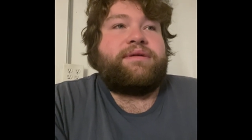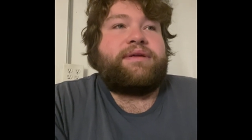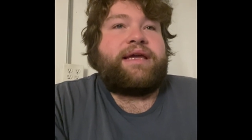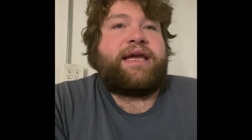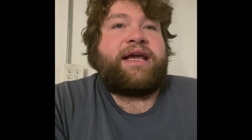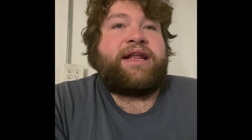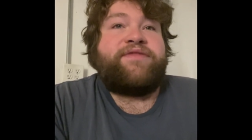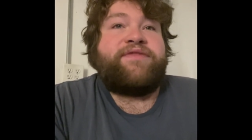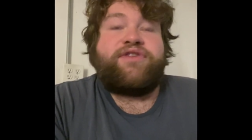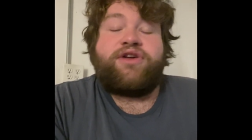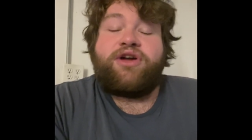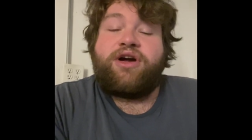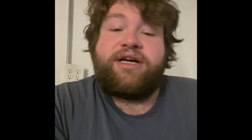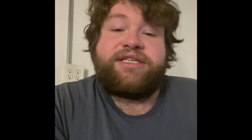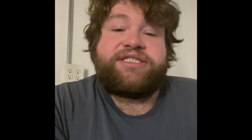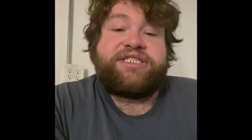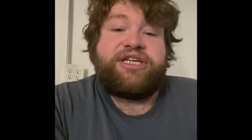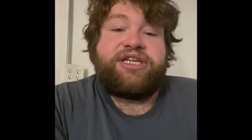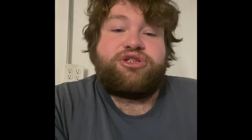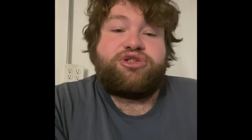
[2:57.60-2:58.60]
And if they're
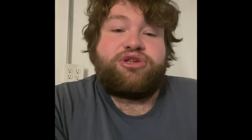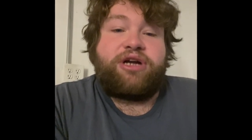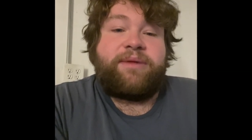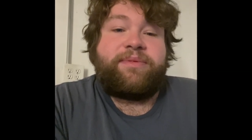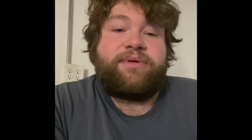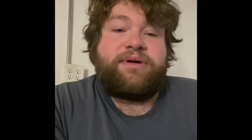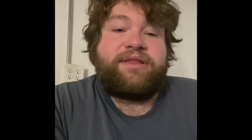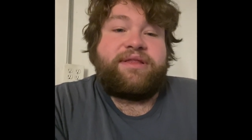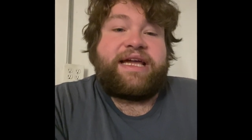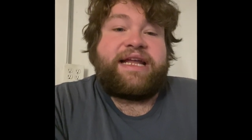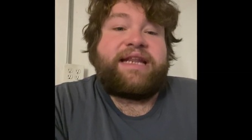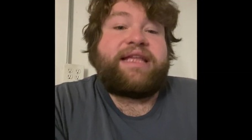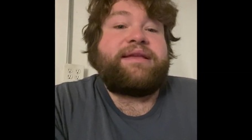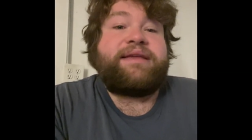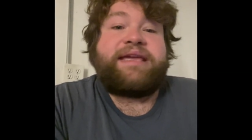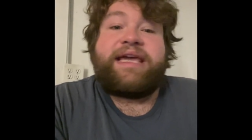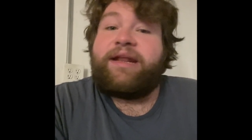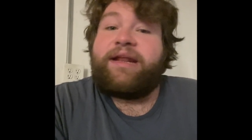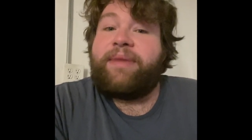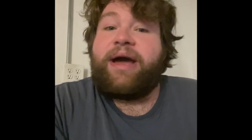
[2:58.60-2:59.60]
causing you trouble, then
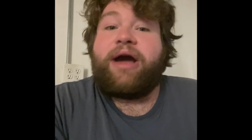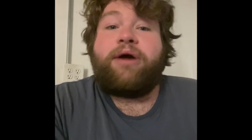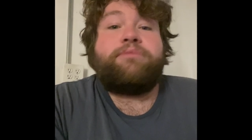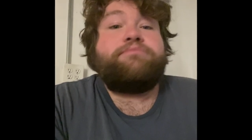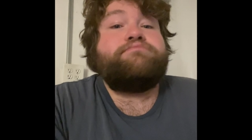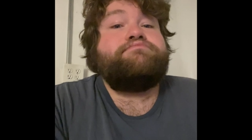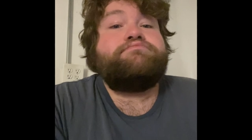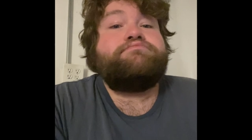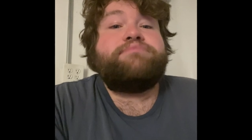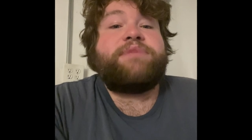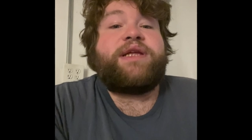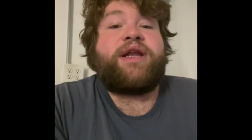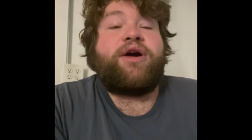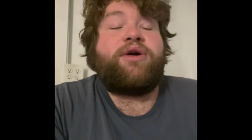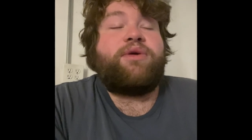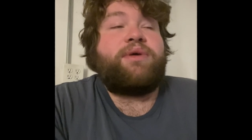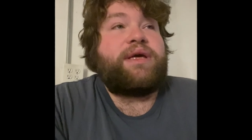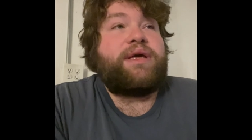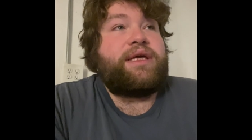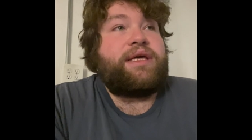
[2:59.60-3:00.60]
get them out. You
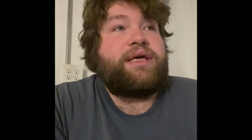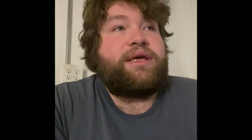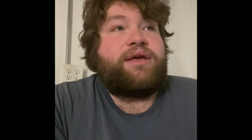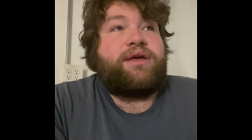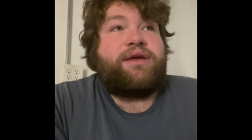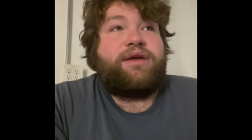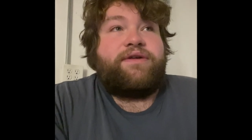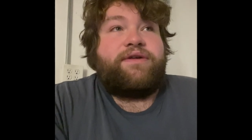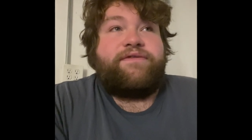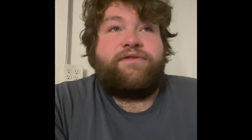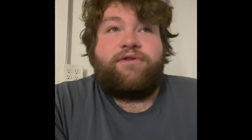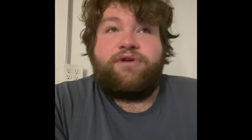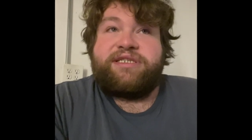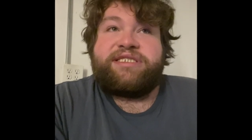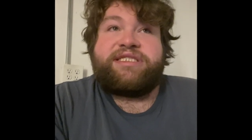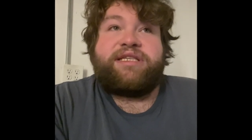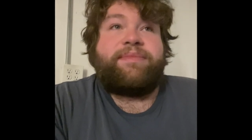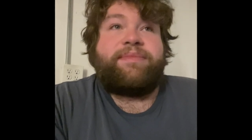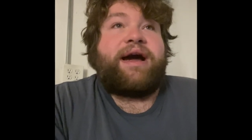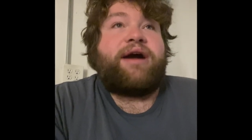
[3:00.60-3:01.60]
know,
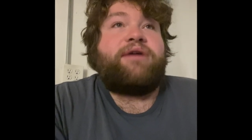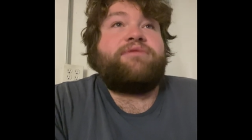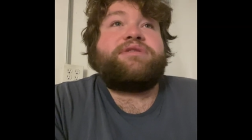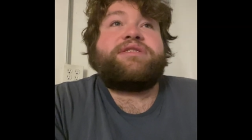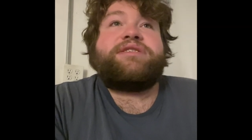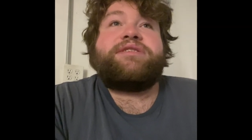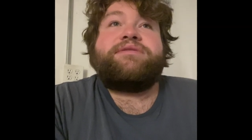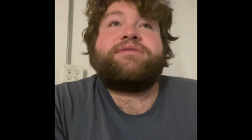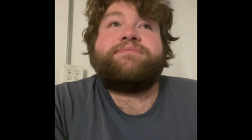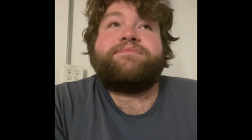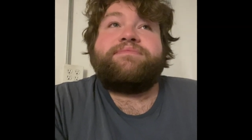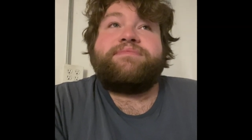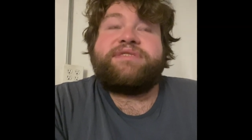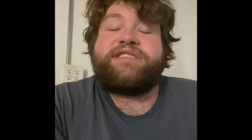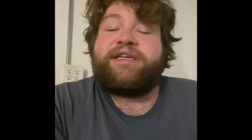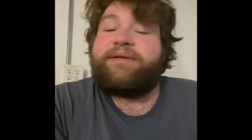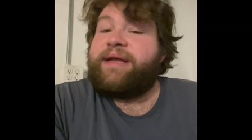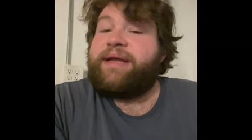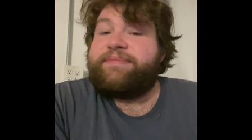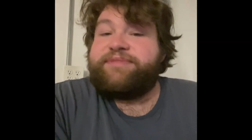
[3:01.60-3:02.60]
force them out.
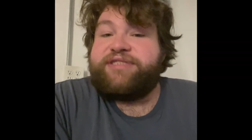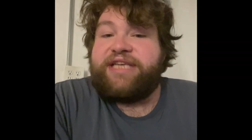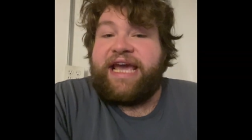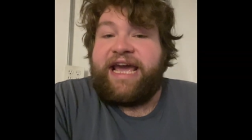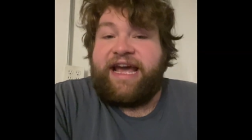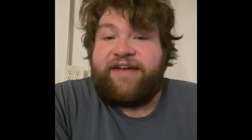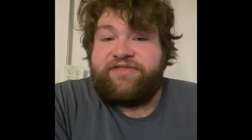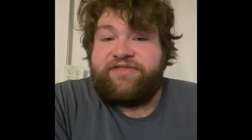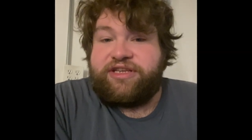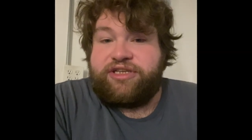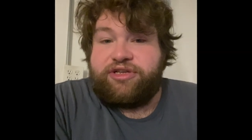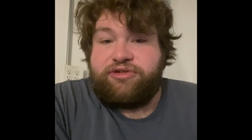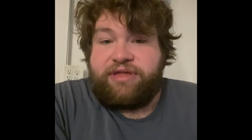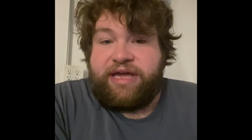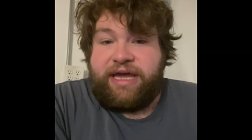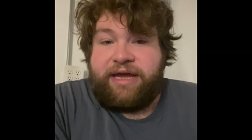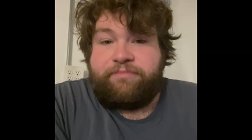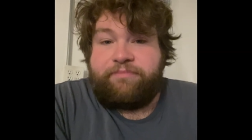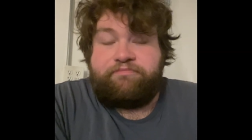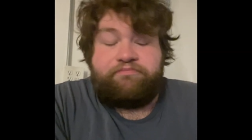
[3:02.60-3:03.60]
Sometimes you have to do
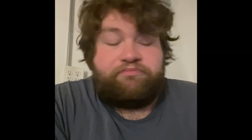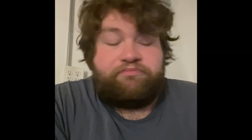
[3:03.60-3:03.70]
that.